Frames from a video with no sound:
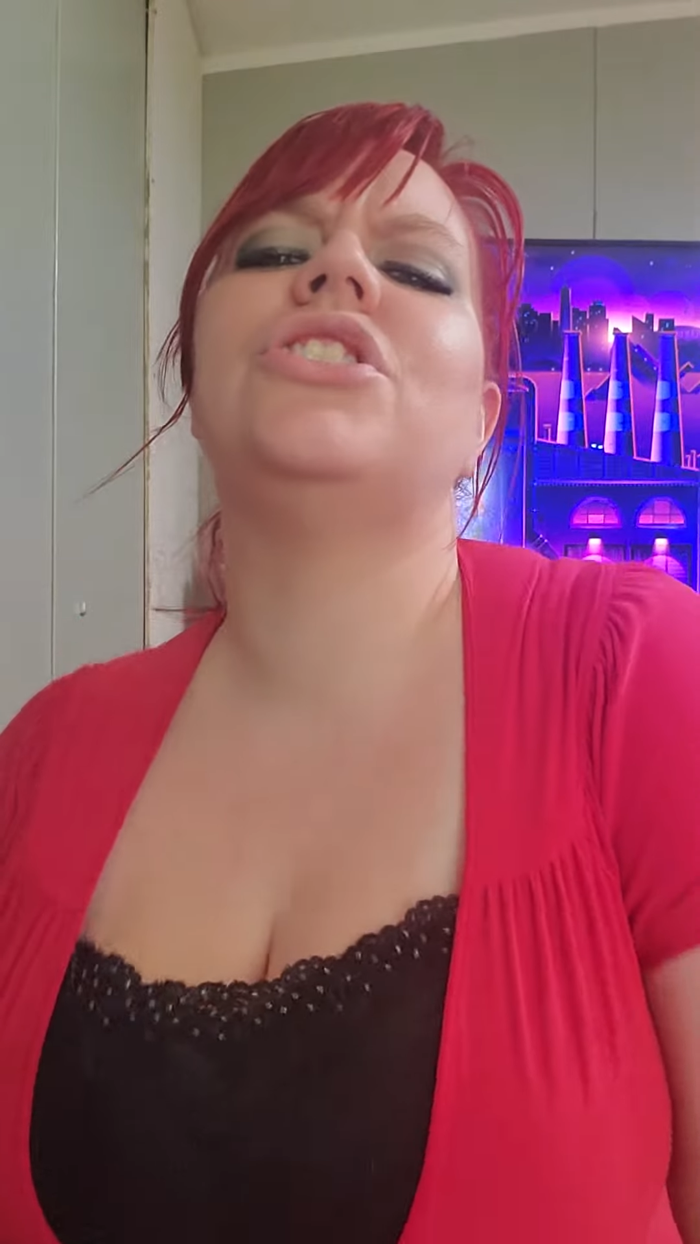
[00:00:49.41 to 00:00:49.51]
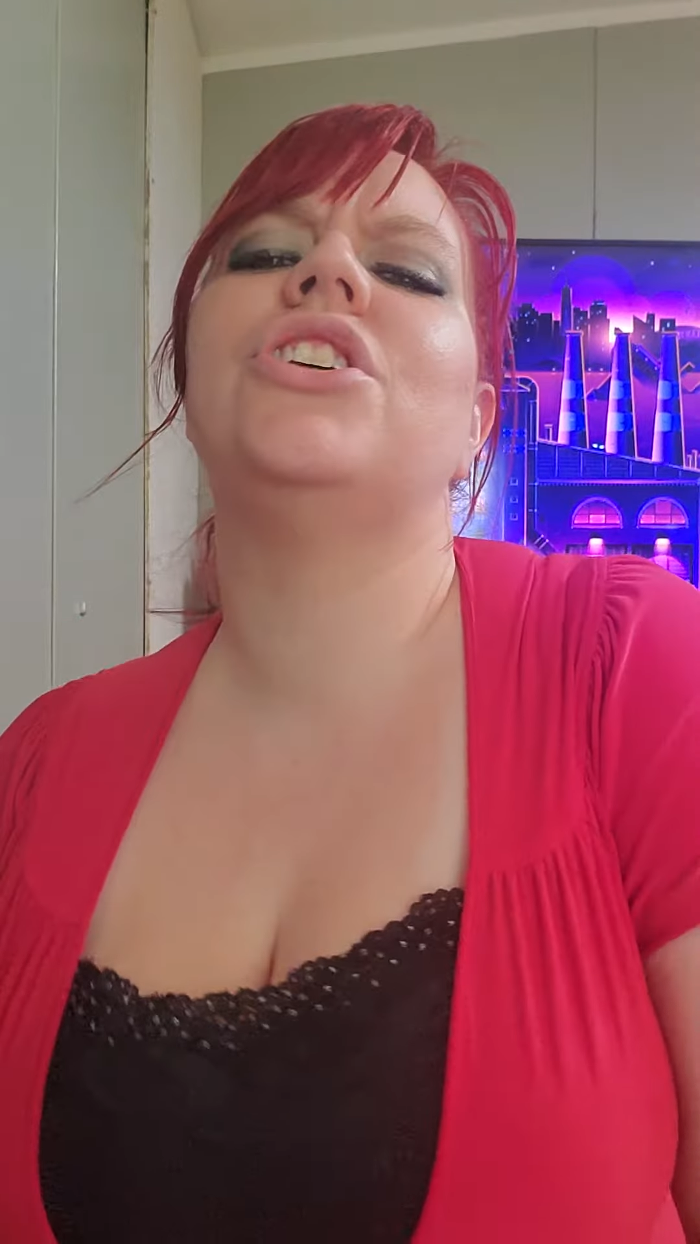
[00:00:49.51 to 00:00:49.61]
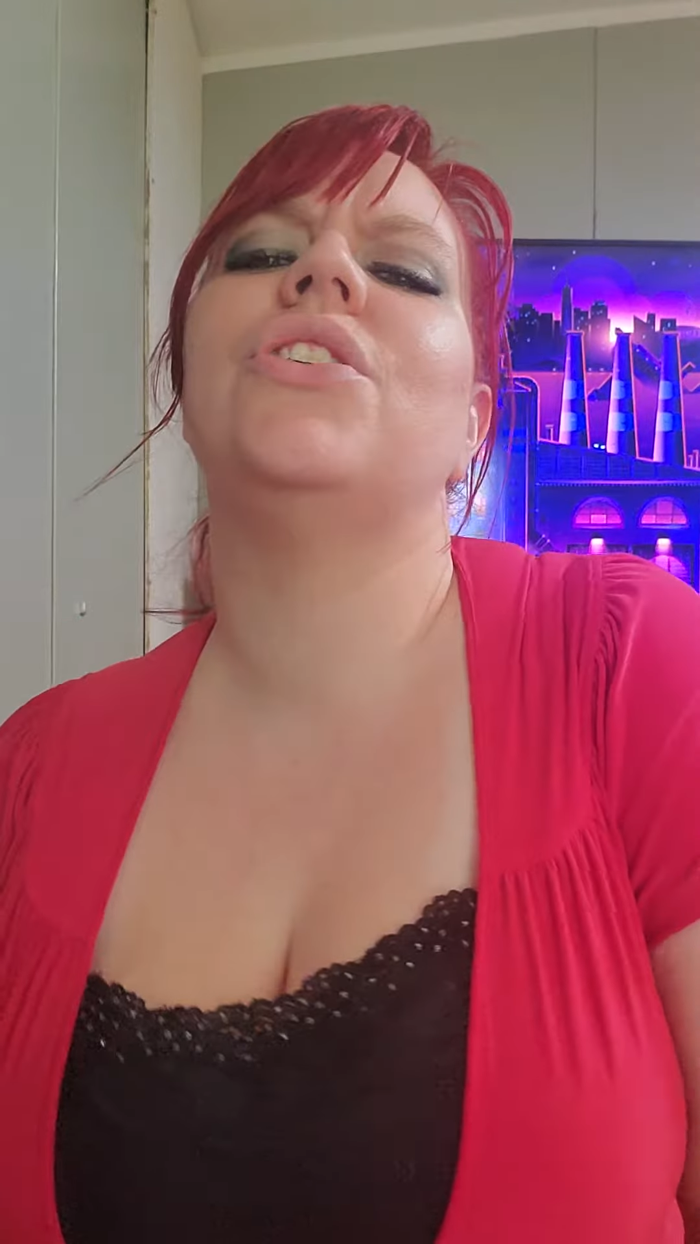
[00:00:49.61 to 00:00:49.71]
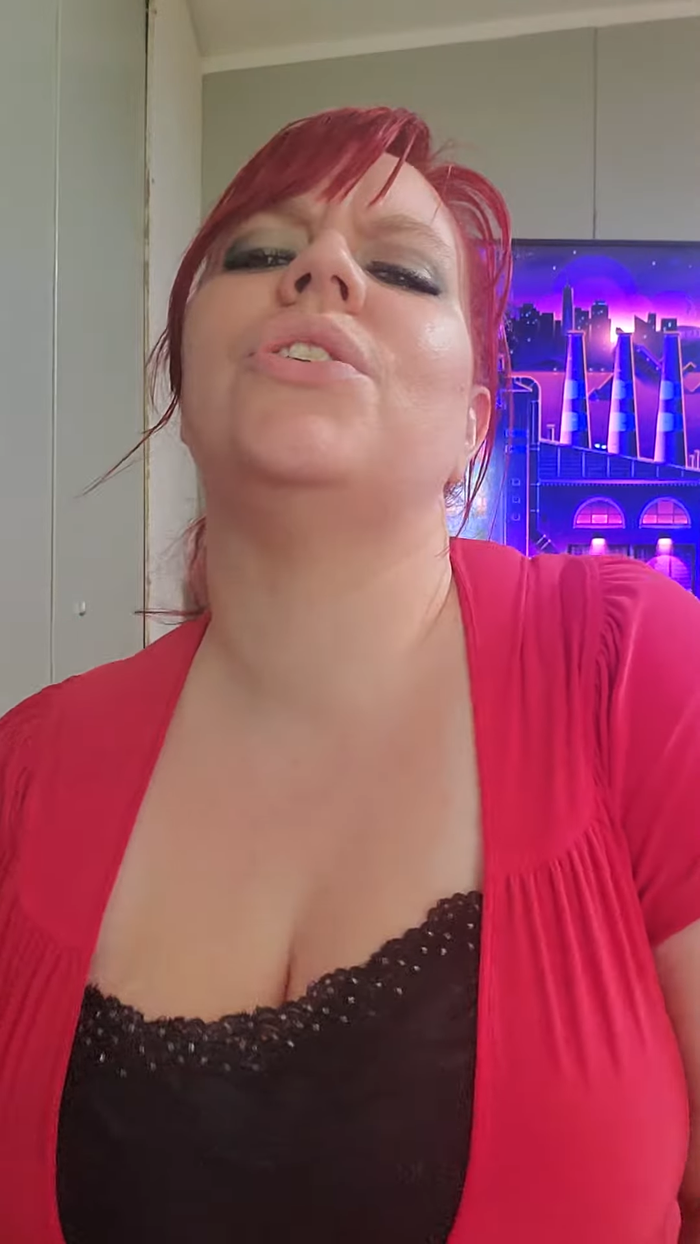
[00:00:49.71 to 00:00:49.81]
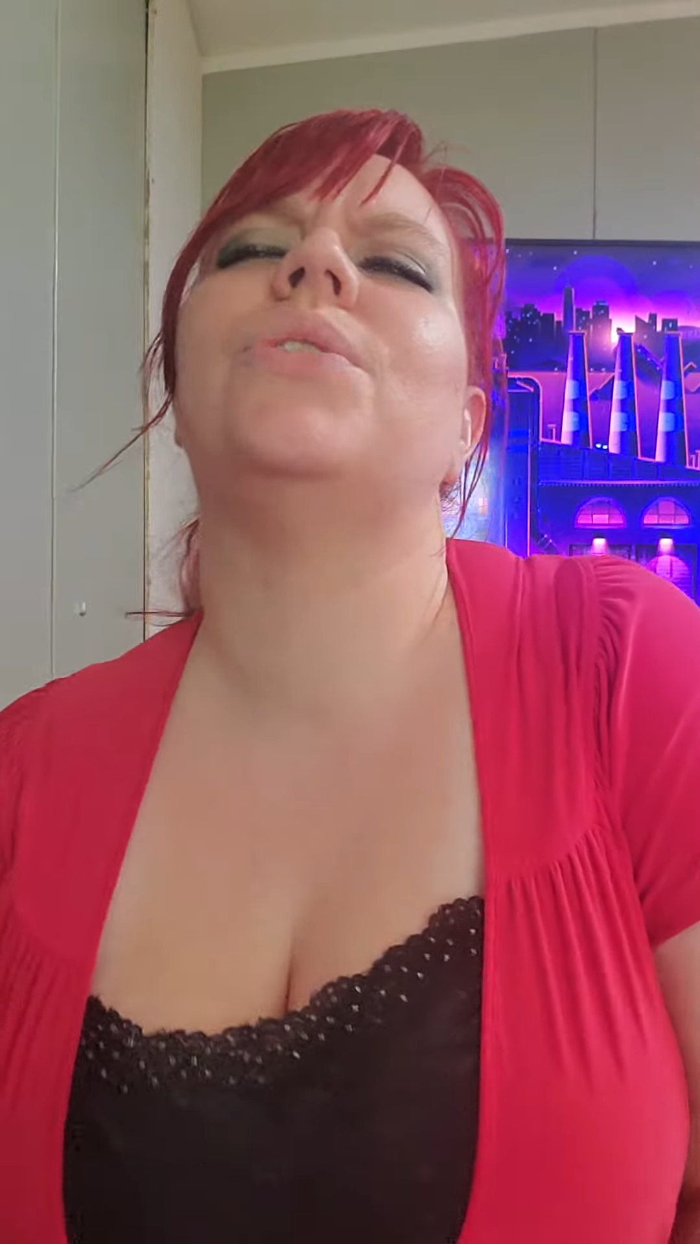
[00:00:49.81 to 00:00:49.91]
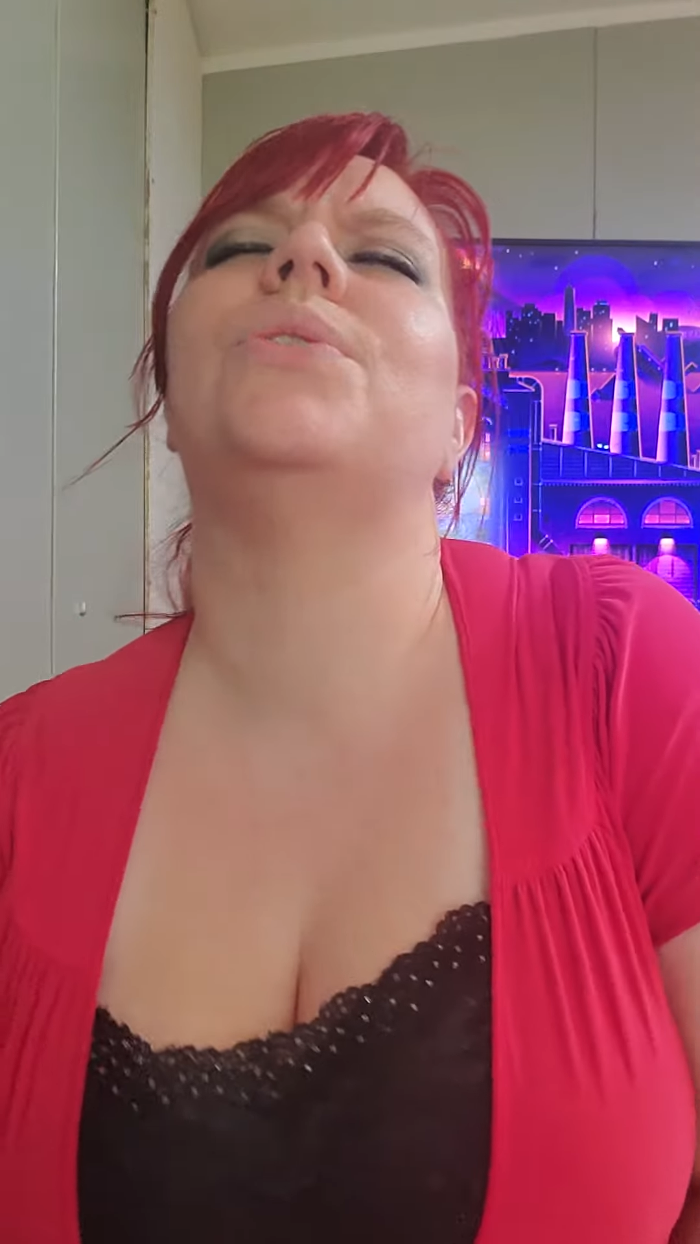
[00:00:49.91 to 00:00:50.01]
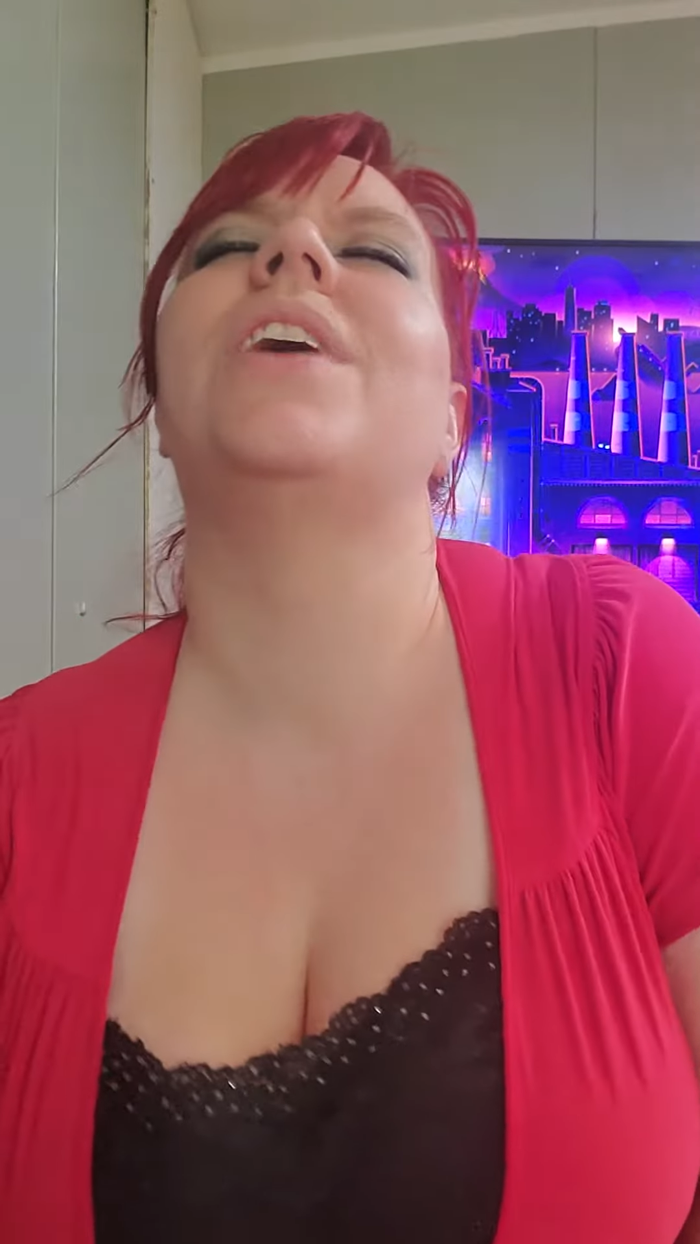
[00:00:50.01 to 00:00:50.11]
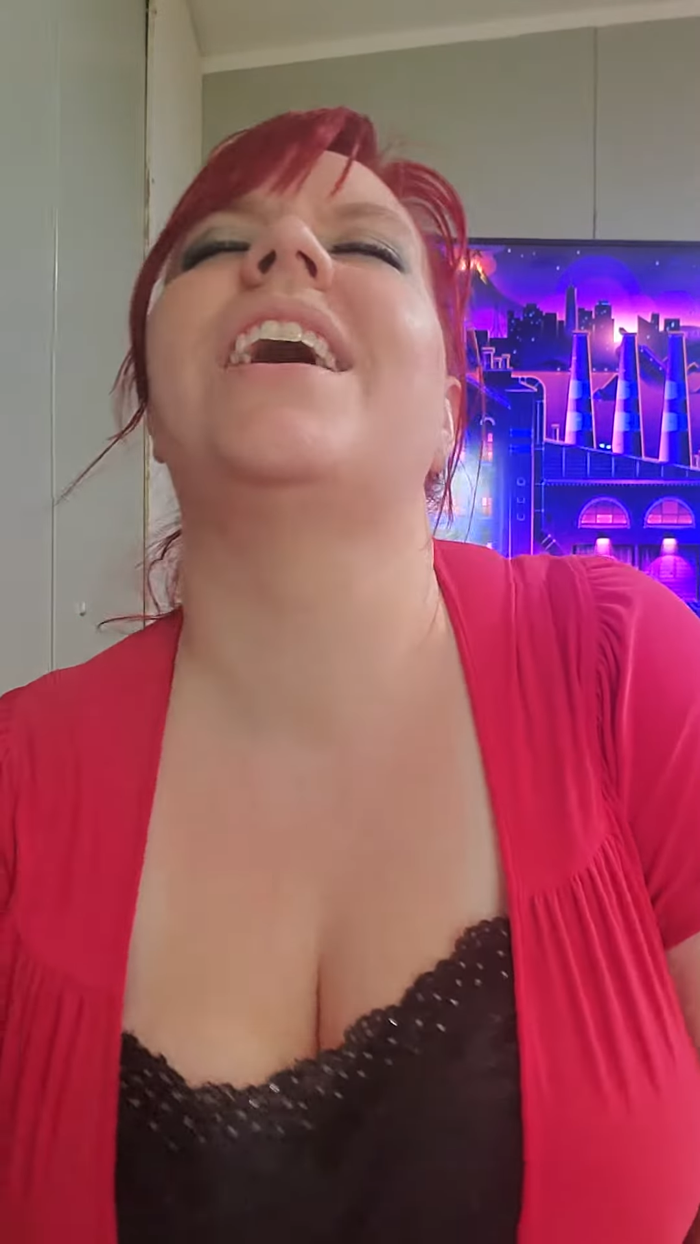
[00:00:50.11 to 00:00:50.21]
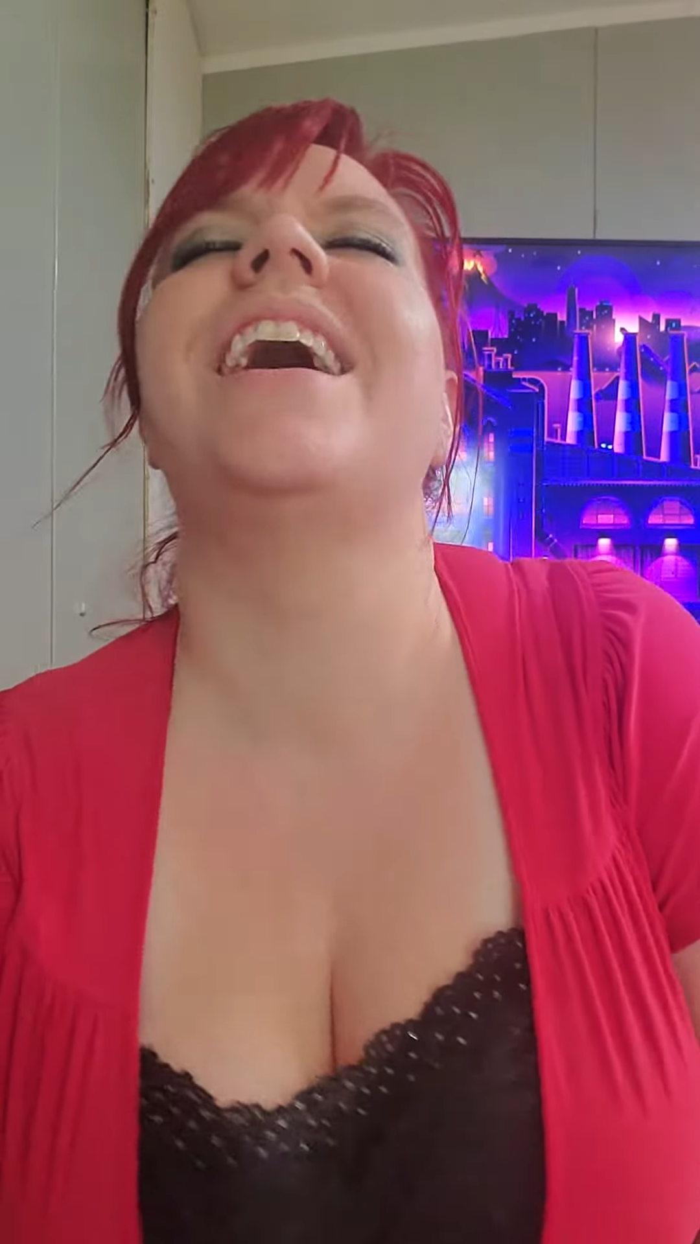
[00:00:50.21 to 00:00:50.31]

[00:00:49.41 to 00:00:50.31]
do.